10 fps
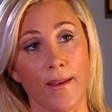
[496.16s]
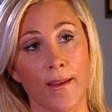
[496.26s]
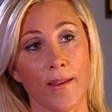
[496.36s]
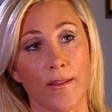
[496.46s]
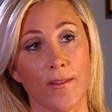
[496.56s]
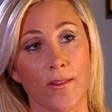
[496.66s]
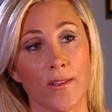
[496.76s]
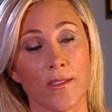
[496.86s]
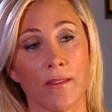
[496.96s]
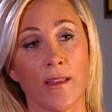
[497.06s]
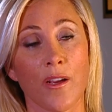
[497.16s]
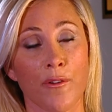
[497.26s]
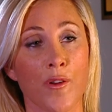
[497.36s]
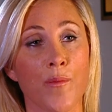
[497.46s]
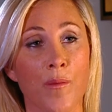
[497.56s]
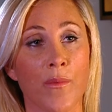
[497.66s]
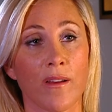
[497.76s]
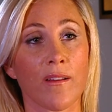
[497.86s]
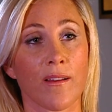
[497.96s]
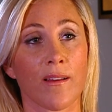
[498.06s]
And I said, that crew
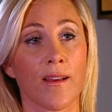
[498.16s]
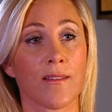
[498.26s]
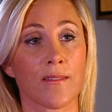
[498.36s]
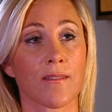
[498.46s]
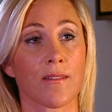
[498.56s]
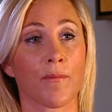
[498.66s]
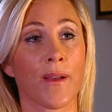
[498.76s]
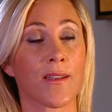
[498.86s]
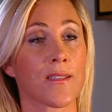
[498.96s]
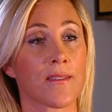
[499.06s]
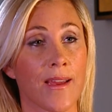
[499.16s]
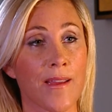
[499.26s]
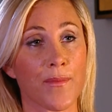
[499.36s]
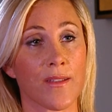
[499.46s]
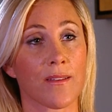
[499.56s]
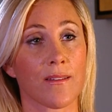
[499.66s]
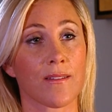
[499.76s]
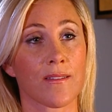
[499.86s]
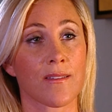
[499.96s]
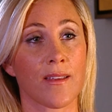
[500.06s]
member has made a statement
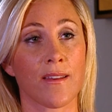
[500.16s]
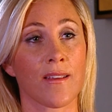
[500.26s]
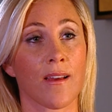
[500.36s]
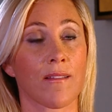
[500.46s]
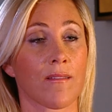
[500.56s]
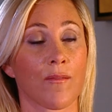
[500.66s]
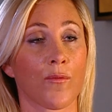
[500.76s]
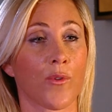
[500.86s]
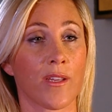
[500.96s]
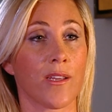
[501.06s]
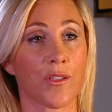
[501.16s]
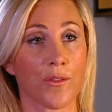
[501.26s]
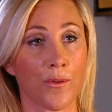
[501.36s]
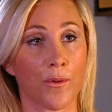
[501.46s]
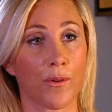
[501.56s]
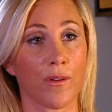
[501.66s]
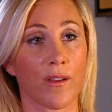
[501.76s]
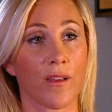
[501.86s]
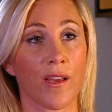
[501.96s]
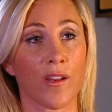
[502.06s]
setting out what he saw,
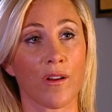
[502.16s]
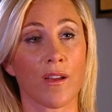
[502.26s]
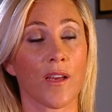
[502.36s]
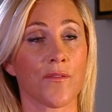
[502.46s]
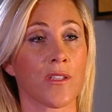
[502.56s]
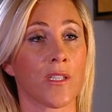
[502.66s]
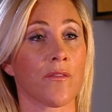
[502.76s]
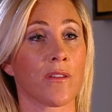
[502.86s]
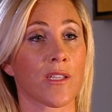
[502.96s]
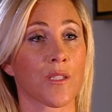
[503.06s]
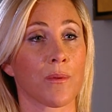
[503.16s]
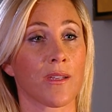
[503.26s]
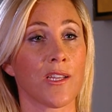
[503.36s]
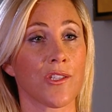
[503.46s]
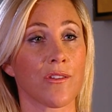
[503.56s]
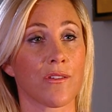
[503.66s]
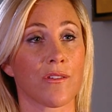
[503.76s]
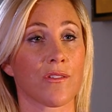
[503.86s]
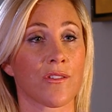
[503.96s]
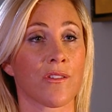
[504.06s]
and I have to give an
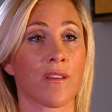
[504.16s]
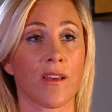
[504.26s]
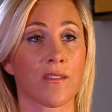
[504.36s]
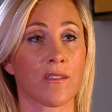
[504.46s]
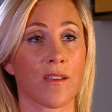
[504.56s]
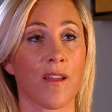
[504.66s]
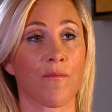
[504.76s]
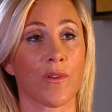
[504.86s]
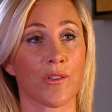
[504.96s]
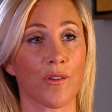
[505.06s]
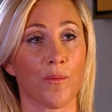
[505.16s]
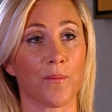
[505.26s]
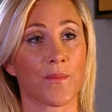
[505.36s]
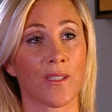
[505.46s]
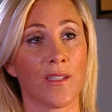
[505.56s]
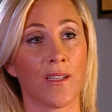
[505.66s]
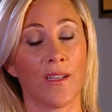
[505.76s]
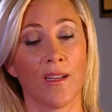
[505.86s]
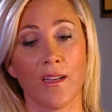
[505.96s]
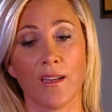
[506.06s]
explanation to that to save my job.
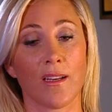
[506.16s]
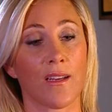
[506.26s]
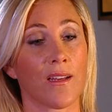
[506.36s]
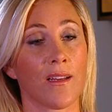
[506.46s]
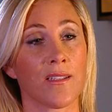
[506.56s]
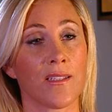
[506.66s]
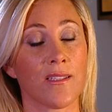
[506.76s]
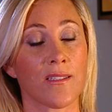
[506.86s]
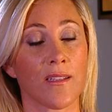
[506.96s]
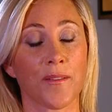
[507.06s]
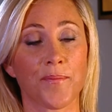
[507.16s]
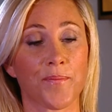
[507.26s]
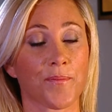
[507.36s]
And he said,